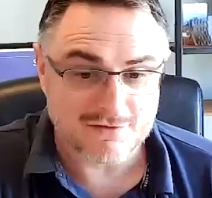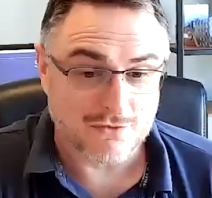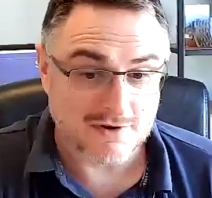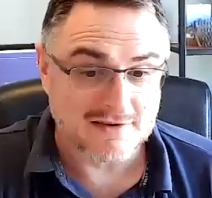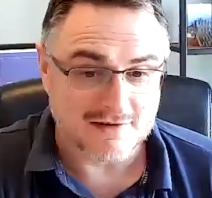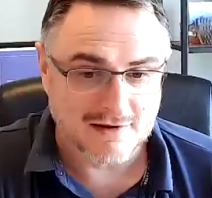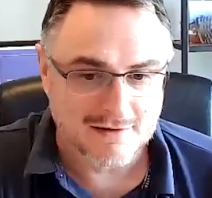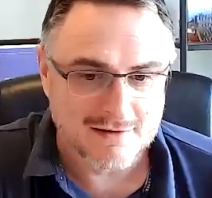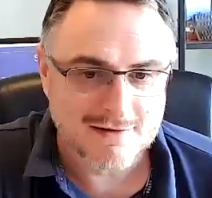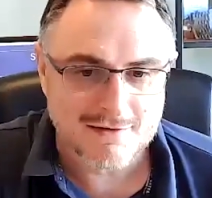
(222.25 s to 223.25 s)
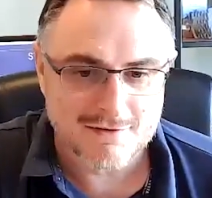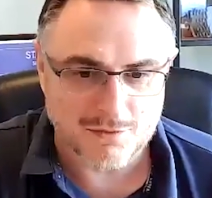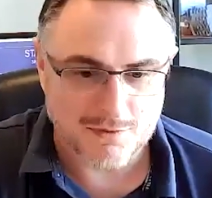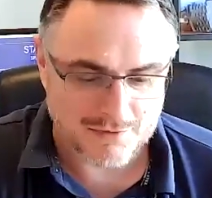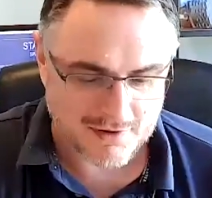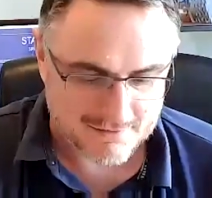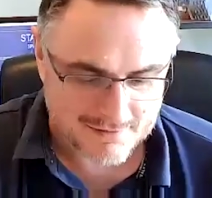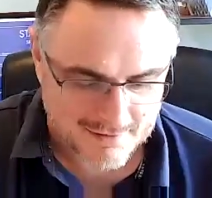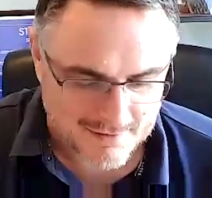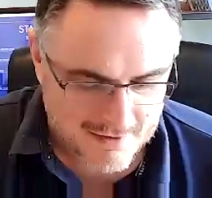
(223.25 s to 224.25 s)
It's not easy, so well done.
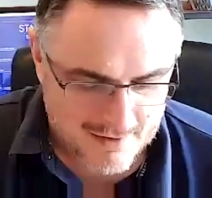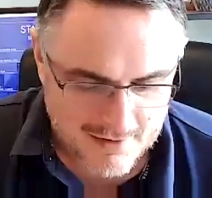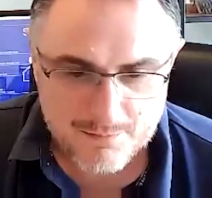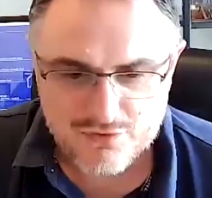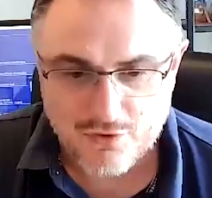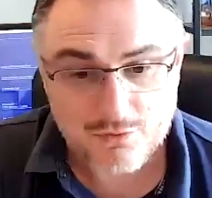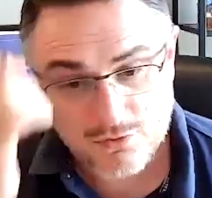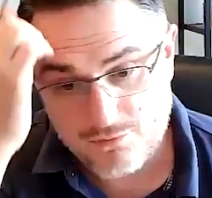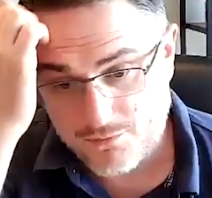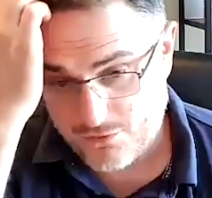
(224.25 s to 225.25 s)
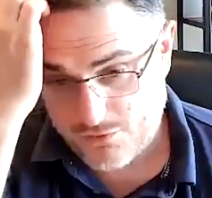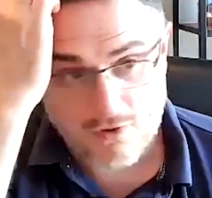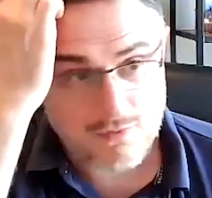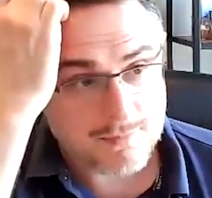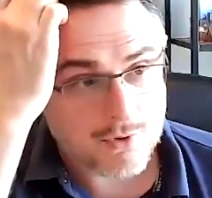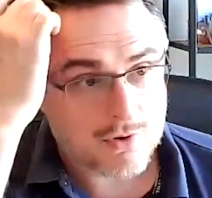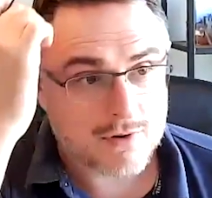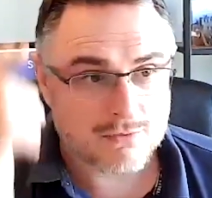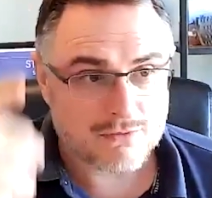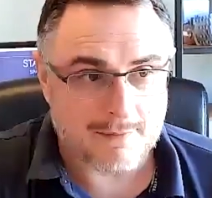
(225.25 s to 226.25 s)
So you wrote the
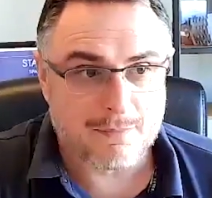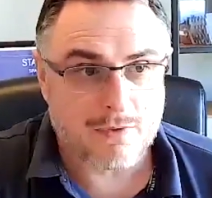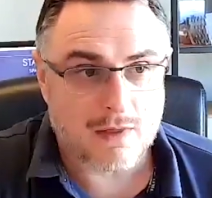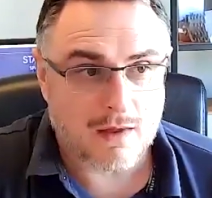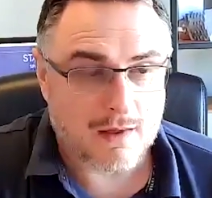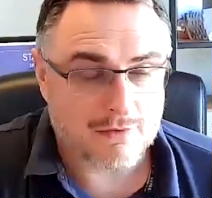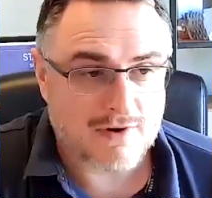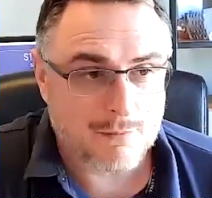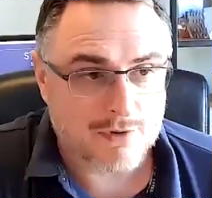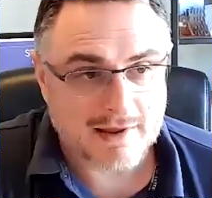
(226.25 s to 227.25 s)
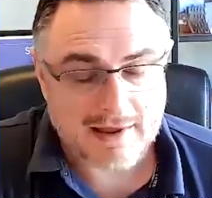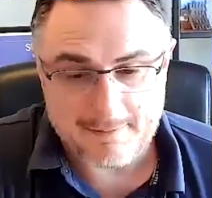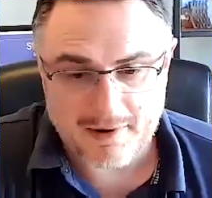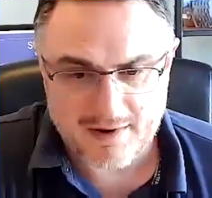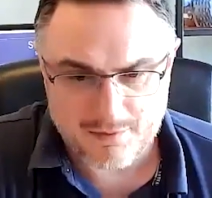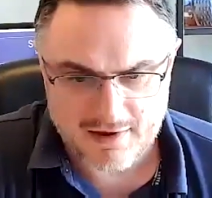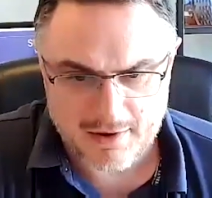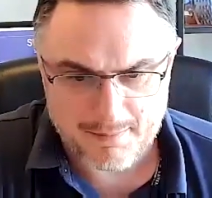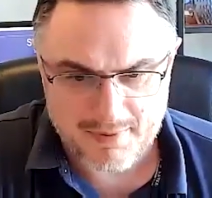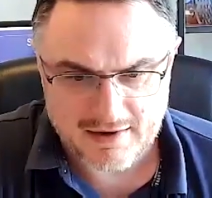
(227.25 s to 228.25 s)
book, Threat Modeling Gameplay with
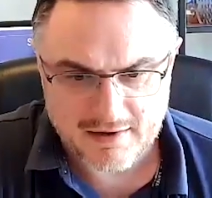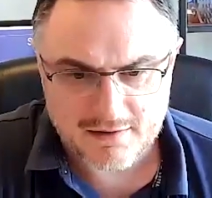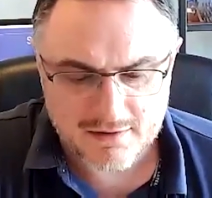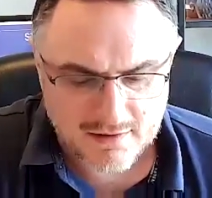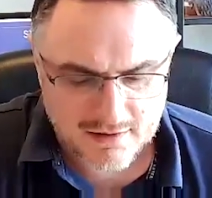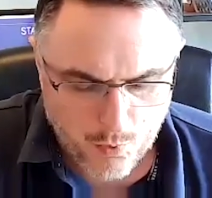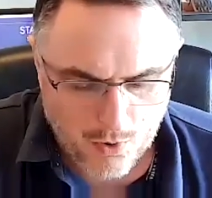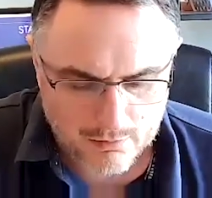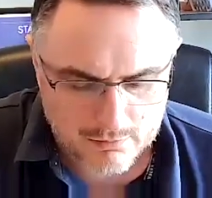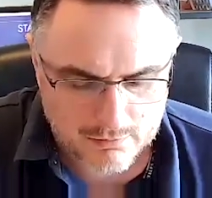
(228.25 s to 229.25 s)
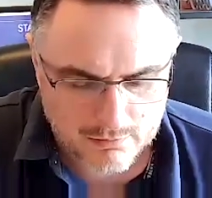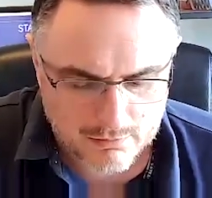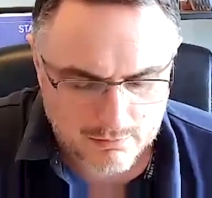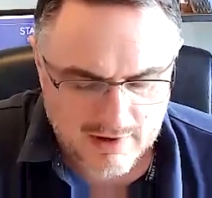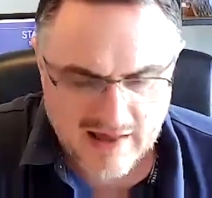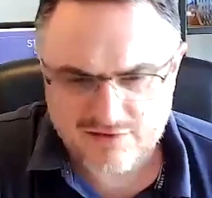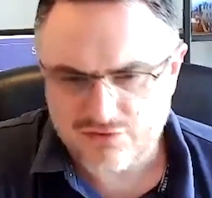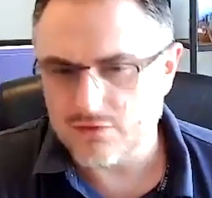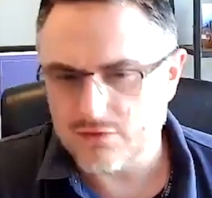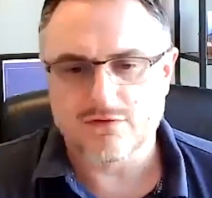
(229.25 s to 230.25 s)
EoP. What led
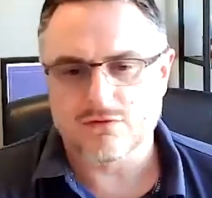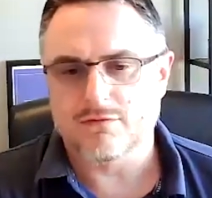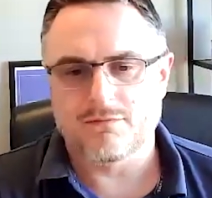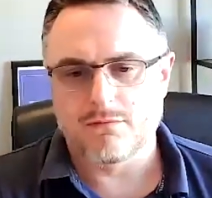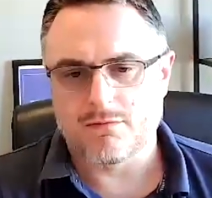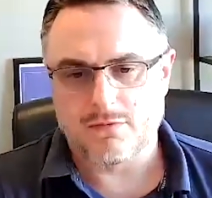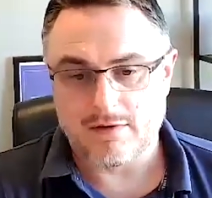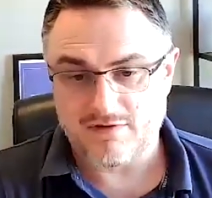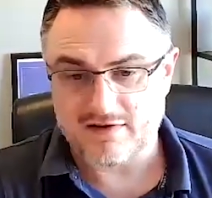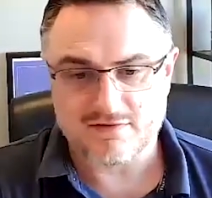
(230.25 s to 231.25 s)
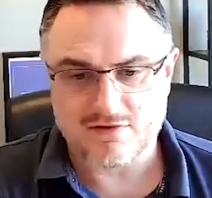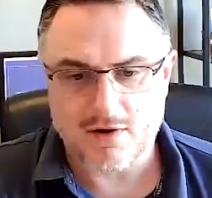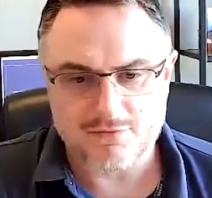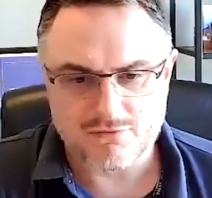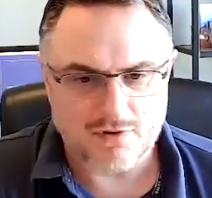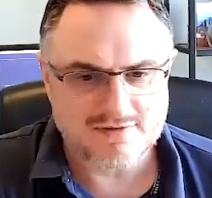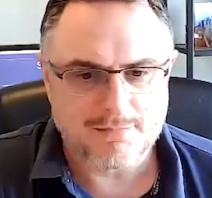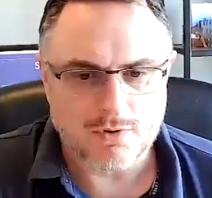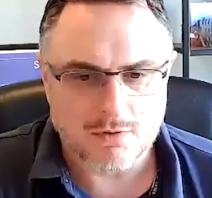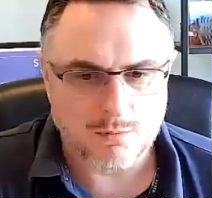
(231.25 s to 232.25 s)
you to sort of invest the time to write a
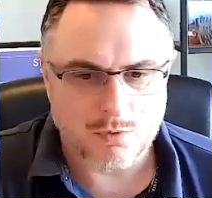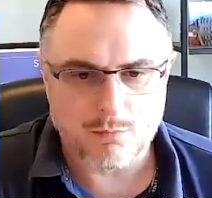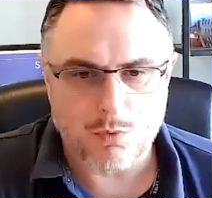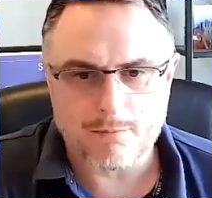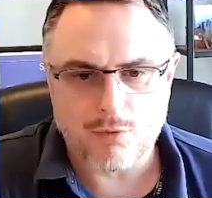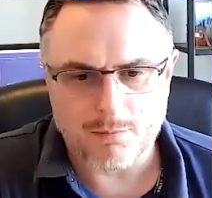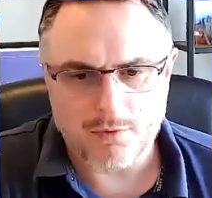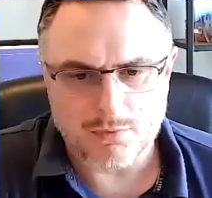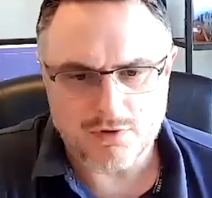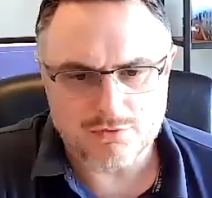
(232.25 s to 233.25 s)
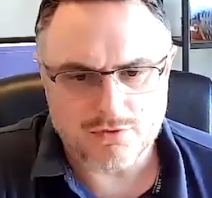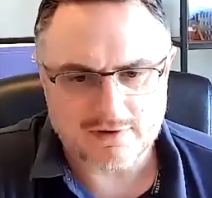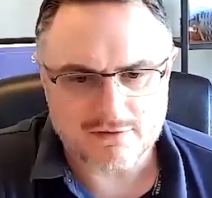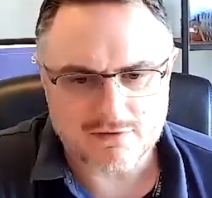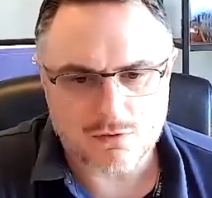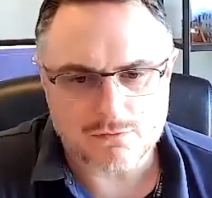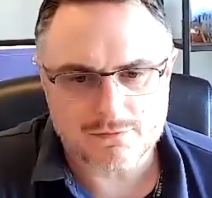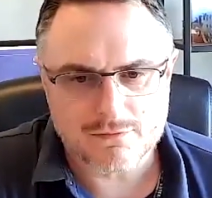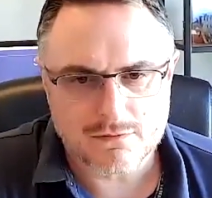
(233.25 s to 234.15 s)
book? What problem were you trying to solve?